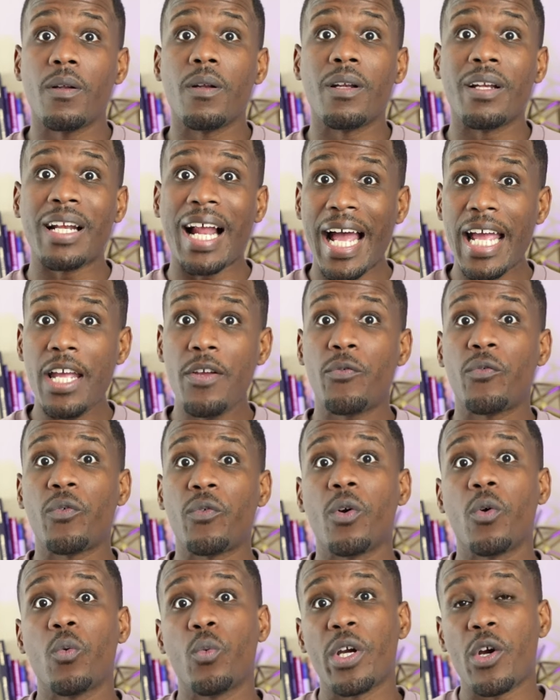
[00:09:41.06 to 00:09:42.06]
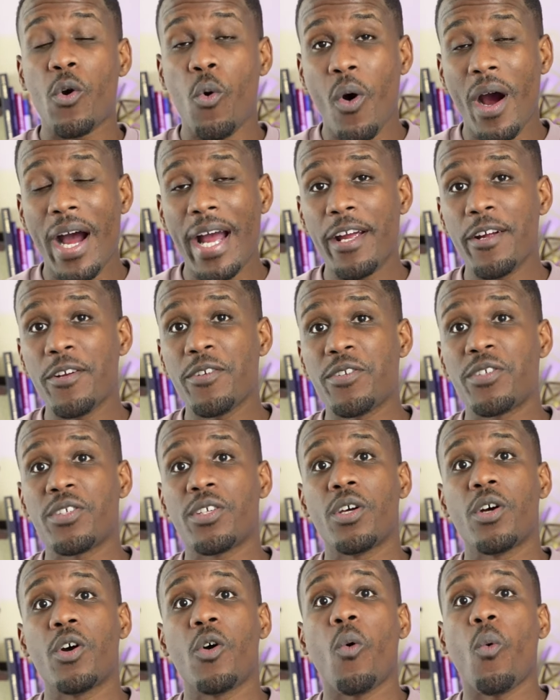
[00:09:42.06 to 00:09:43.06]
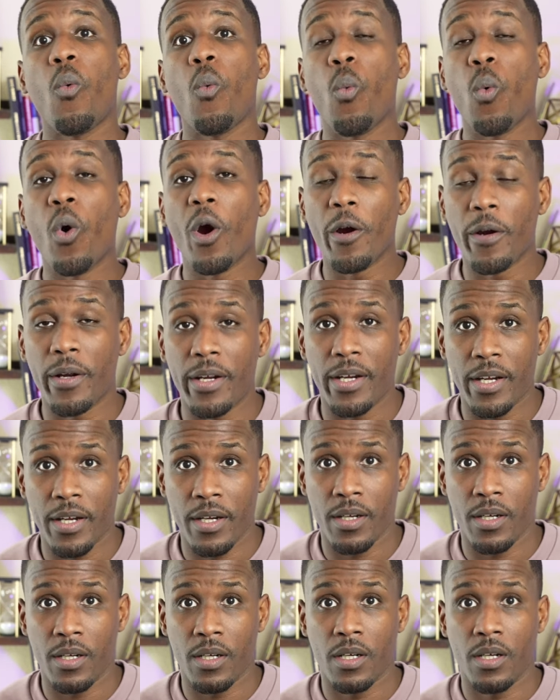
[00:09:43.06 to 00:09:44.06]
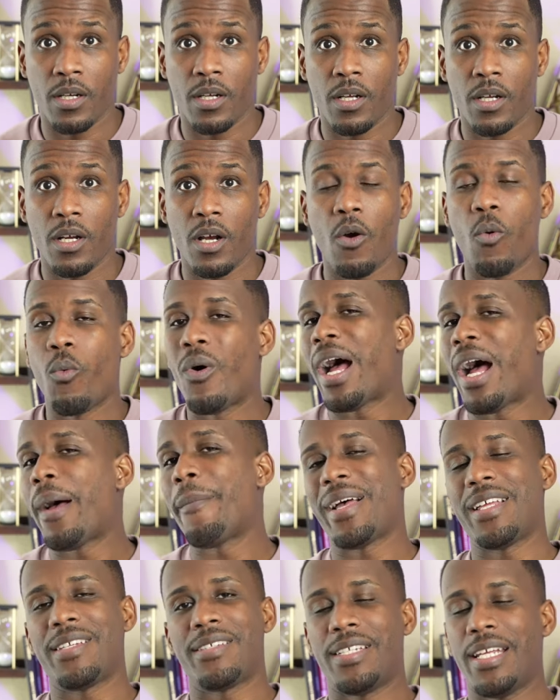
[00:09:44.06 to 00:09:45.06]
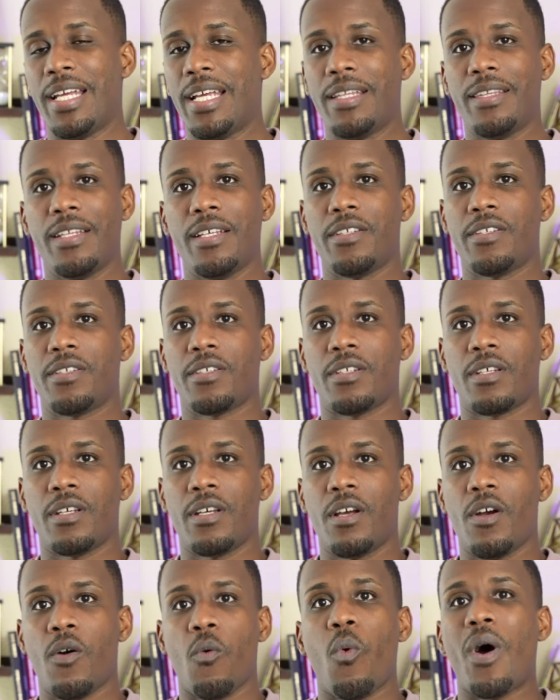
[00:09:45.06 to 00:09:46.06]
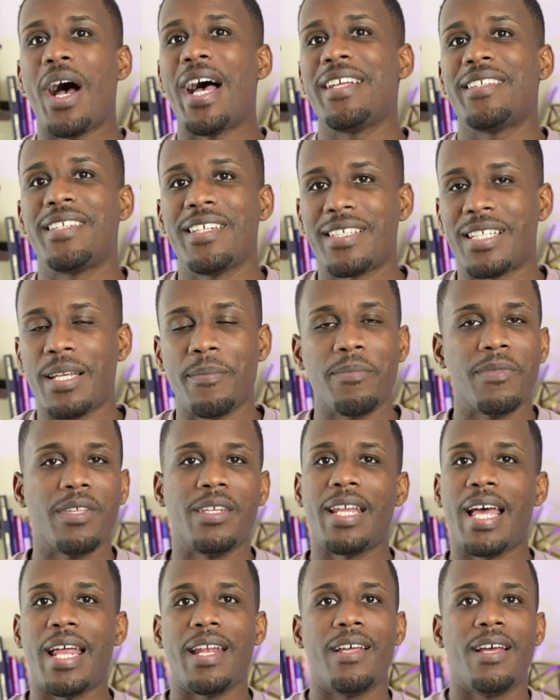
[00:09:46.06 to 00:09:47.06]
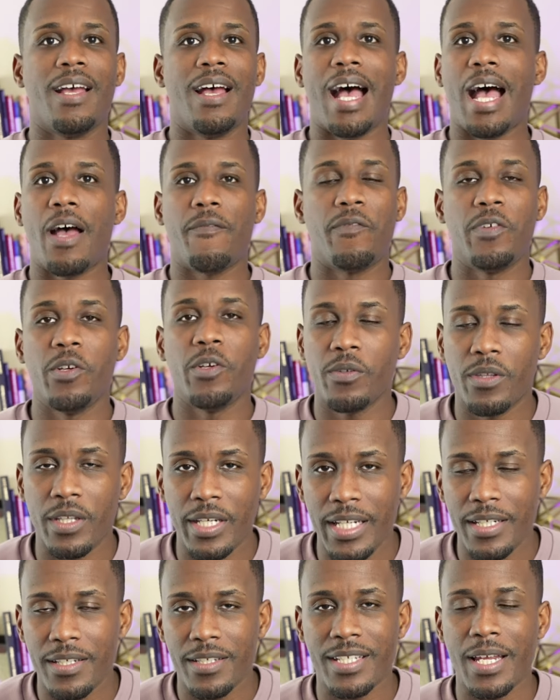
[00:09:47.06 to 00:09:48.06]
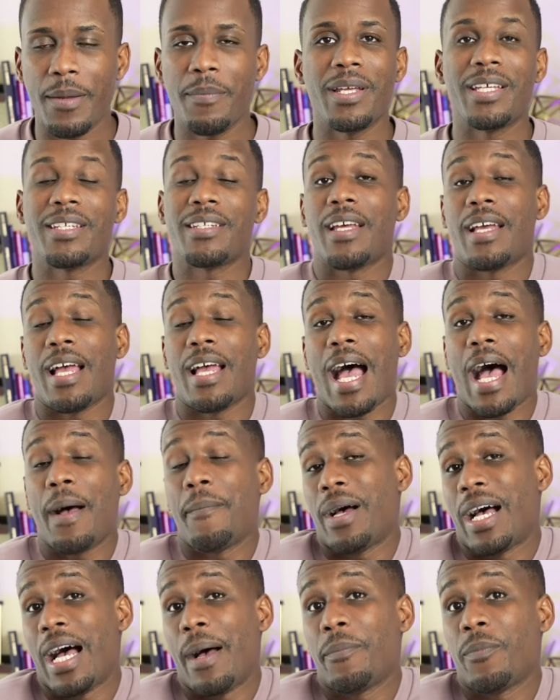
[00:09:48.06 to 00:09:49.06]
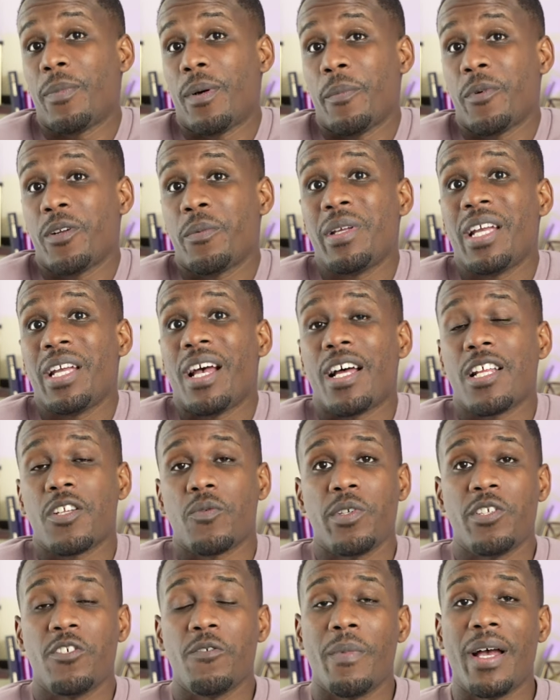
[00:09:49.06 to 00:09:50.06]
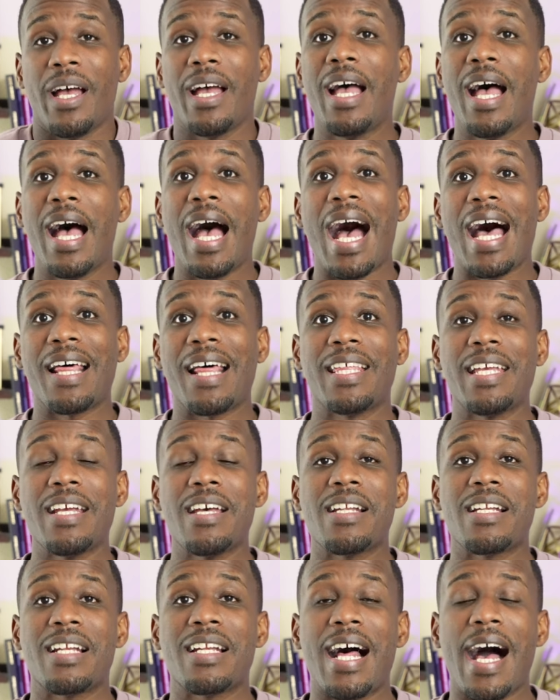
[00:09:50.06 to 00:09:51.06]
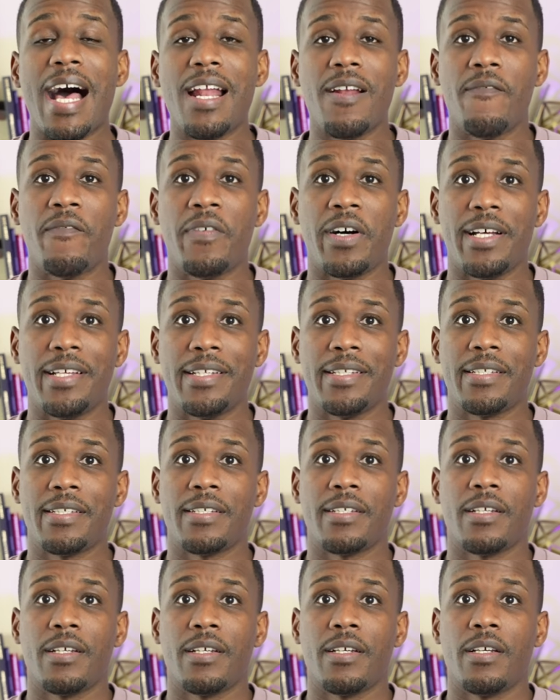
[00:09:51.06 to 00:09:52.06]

Life requires work. Why am I saying this? Why is this something that I feel the need to say? Because I'm, I'm, I'm going to be honest with you, man. I think a lot of us,